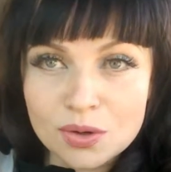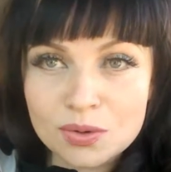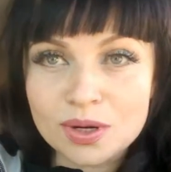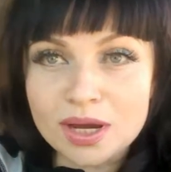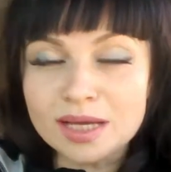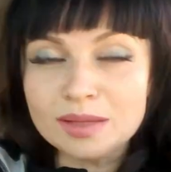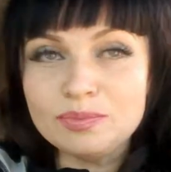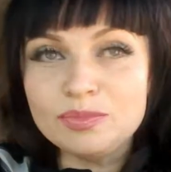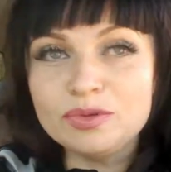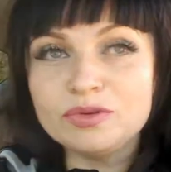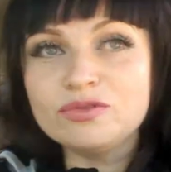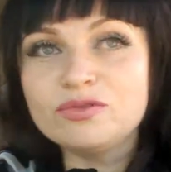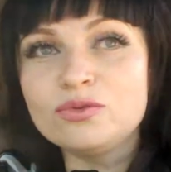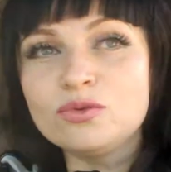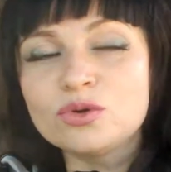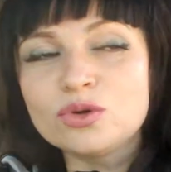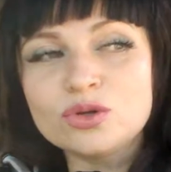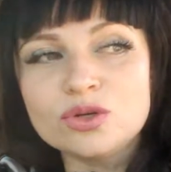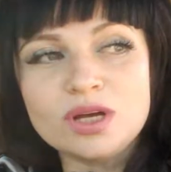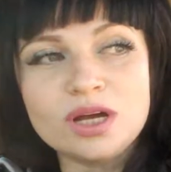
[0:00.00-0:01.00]
right?
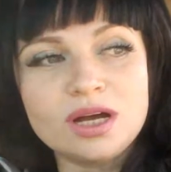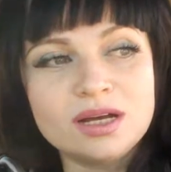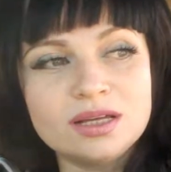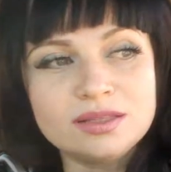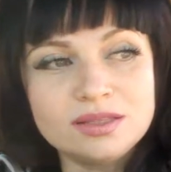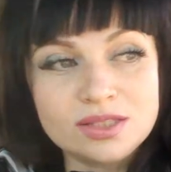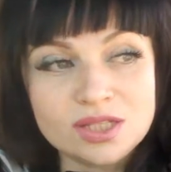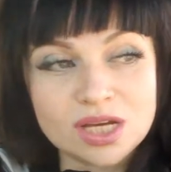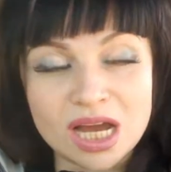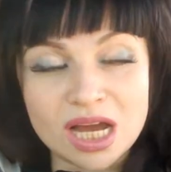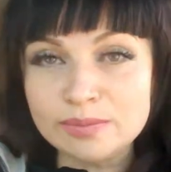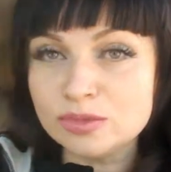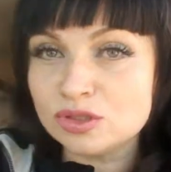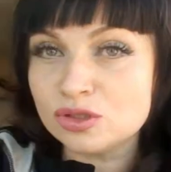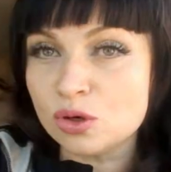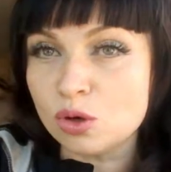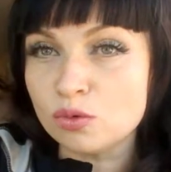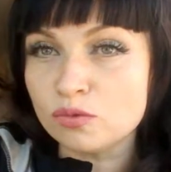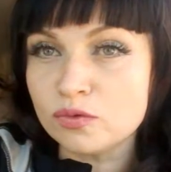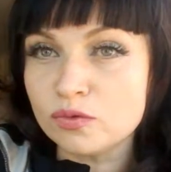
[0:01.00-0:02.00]
Before uh, time
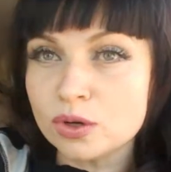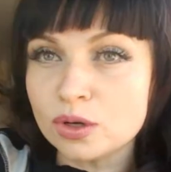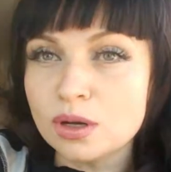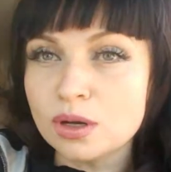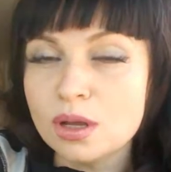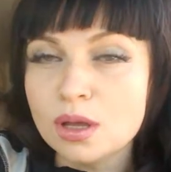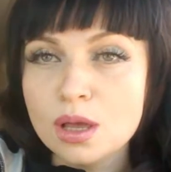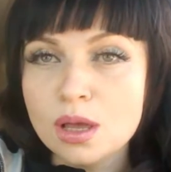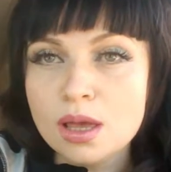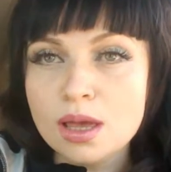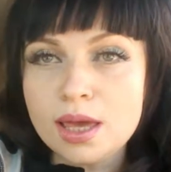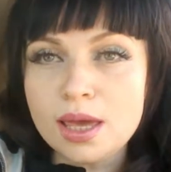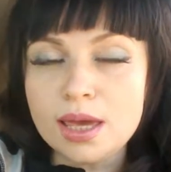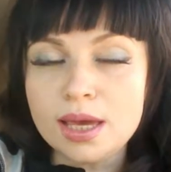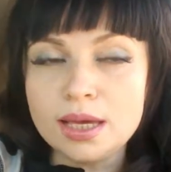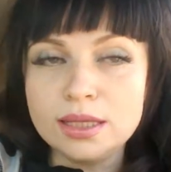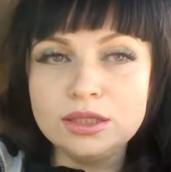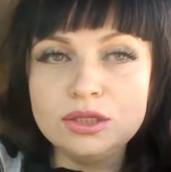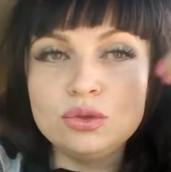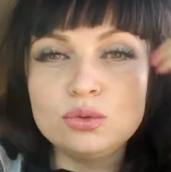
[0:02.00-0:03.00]
is over
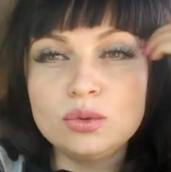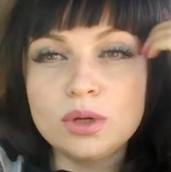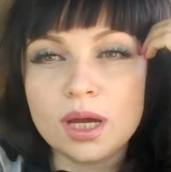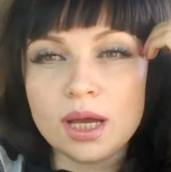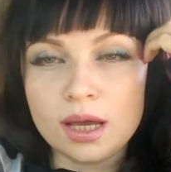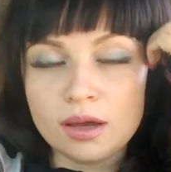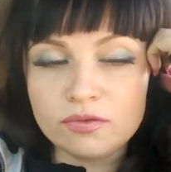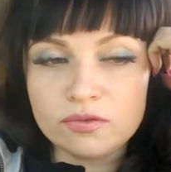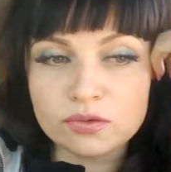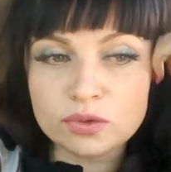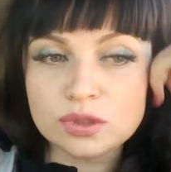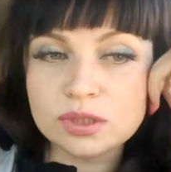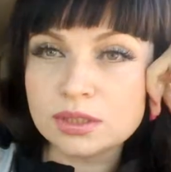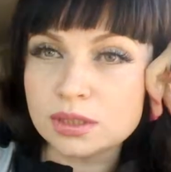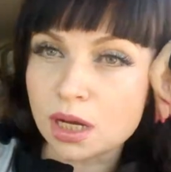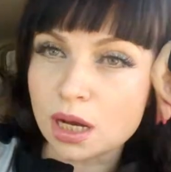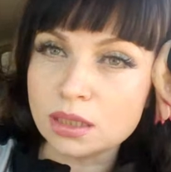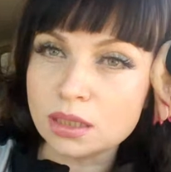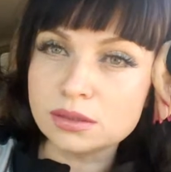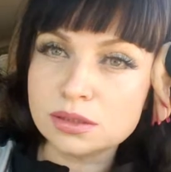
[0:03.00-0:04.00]
and you have
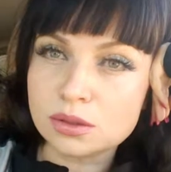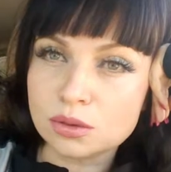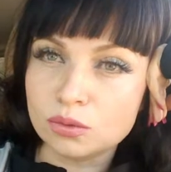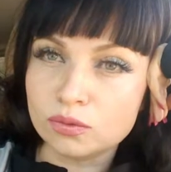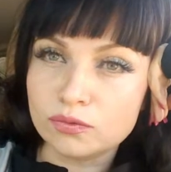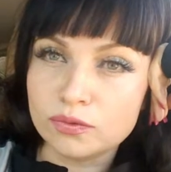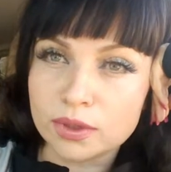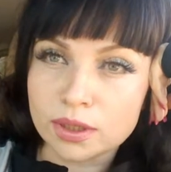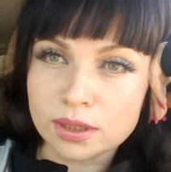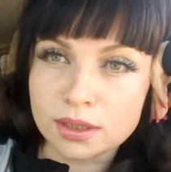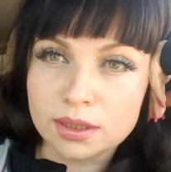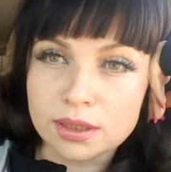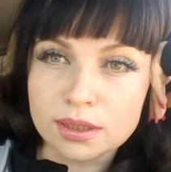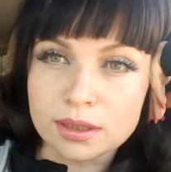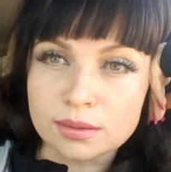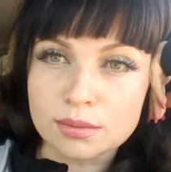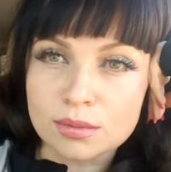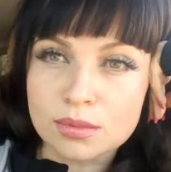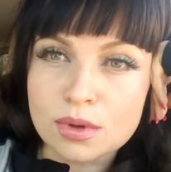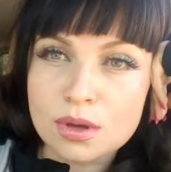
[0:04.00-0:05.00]
results of the
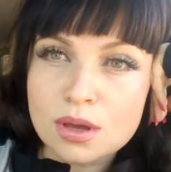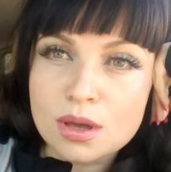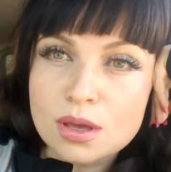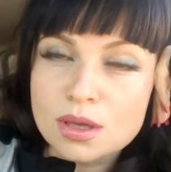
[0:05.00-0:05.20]
game.